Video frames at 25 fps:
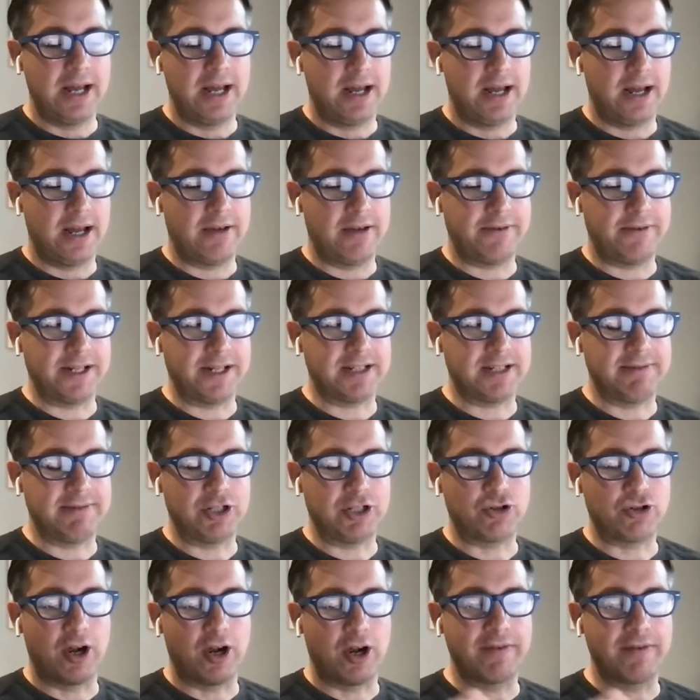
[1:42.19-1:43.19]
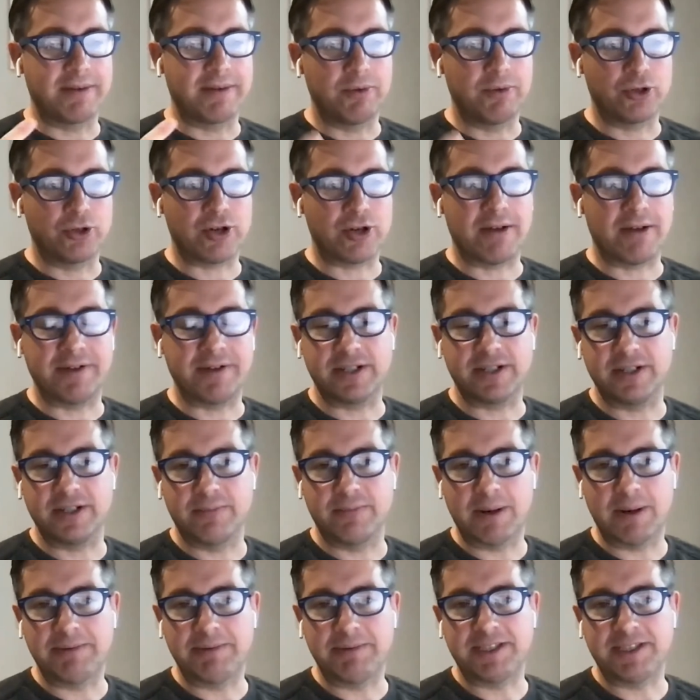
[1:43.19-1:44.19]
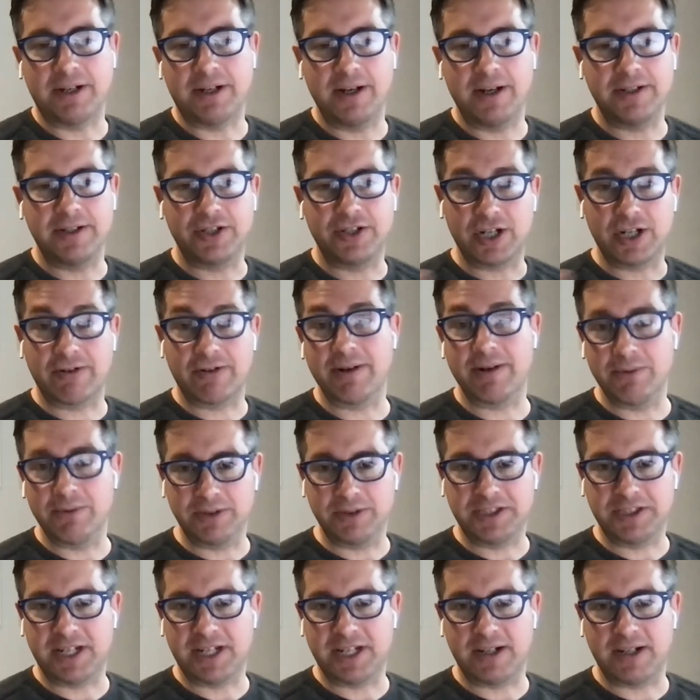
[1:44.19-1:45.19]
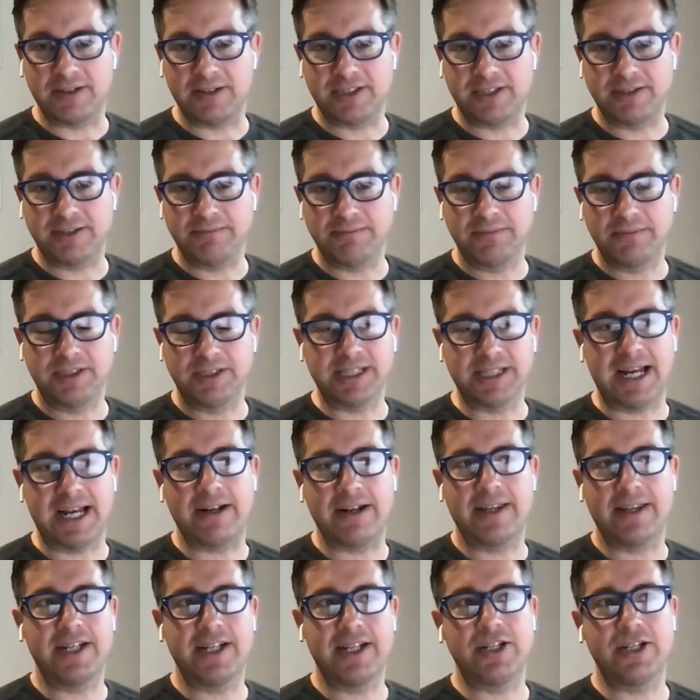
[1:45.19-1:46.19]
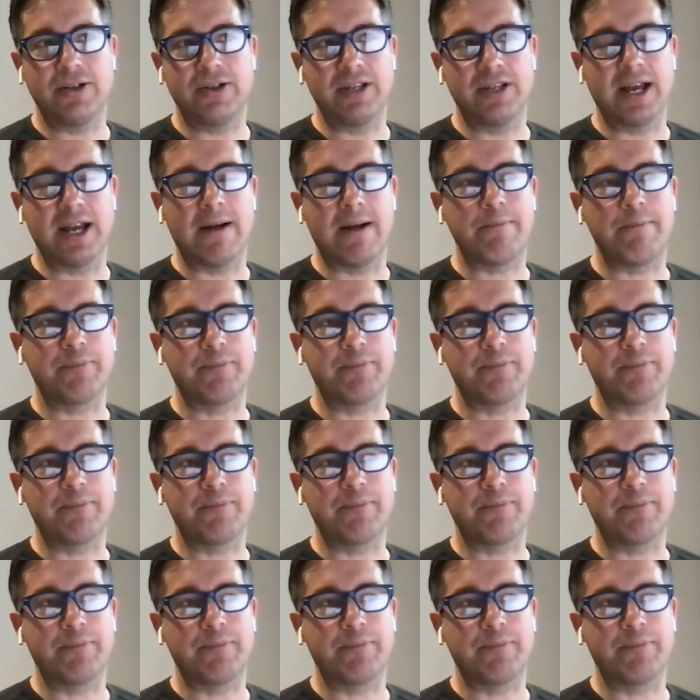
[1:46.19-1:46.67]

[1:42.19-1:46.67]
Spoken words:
effectively driving more traffic to the website to generate more sales. So how do they do that?